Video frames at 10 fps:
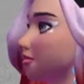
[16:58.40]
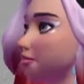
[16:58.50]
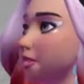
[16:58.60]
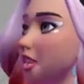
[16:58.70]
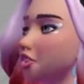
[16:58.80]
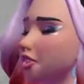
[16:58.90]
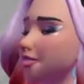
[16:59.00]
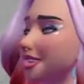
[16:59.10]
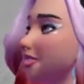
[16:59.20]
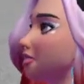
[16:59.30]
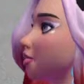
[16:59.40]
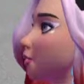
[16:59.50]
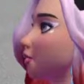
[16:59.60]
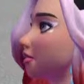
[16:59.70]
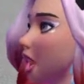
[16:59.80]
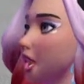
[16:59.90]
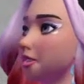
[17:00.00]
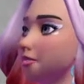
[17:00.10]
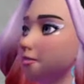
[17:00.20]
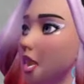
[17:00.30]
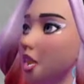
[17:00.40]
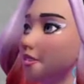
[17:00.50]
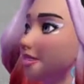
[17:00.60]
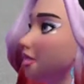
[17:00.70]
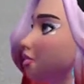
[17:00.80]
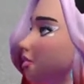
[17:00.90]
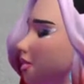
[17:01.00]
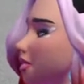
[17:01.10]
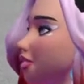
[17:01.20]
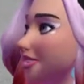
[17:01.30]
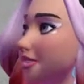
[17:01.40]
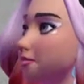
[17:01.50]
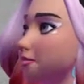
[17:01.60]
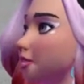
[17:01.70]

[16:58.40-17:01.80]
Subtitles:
the actual wireframe is one thing, but when you